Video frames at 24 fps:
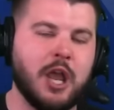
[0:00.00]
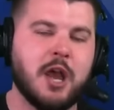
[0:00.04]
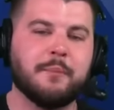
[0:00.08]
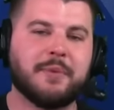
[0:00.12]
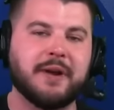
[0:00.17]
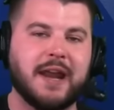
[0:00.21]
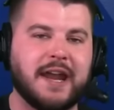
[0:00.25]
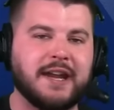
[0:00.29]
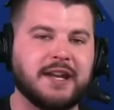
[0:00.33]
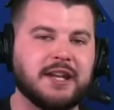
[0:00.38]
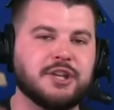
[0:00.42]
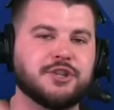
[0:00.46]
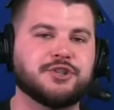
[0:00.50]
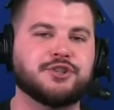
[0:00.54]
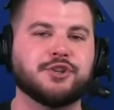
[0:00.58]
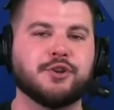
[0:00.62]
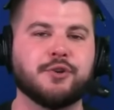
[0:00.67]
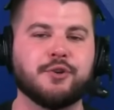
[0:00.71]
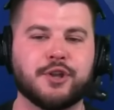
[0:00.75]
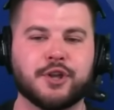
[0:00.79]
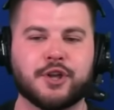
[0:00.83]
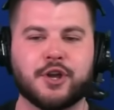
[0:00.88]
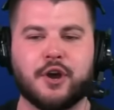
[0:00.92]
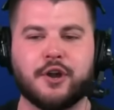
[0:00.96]
But I need
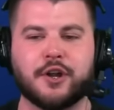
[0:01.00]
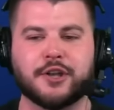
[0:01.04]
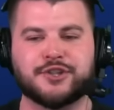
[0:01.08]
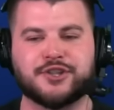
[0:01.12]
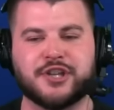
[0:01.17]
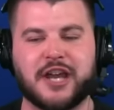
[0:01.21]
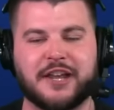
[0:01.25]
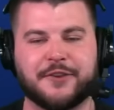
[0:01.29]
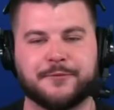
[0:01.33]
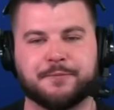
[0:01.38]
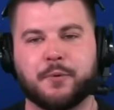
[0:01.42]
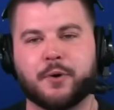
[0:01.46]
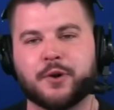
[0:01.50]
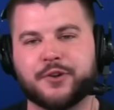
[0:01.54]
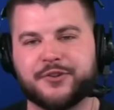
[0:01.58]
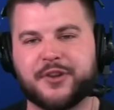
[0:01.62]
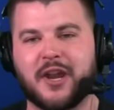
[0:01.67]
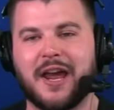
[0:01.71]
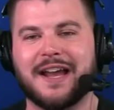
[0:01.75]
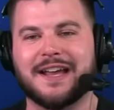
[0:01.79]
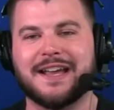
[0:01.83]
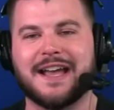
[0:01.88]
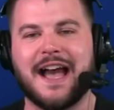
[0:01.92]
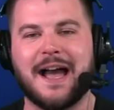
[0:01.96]
you to go to
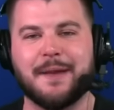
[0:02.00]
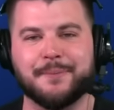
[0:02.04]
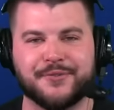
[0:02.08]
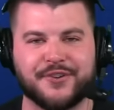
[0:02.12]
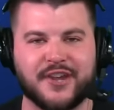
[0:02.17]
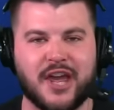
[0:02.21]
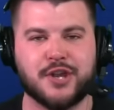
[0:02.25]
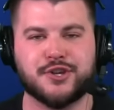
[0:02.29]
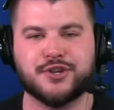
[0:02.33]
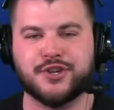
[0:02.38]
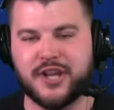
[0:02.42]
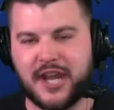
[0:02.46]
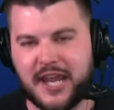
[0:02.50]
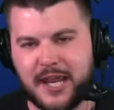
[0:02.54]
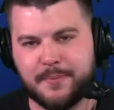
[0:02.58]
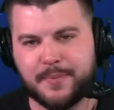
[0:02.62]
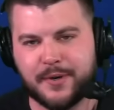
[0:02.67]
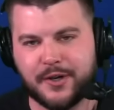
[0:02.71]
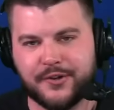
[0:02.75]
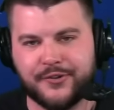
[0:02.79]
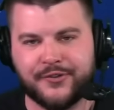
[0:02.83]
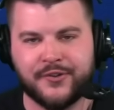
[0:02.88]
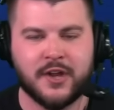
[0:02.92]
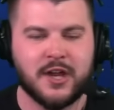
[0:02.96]

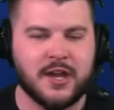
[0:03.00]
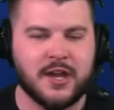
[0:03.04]
chatsports.com/neighbors.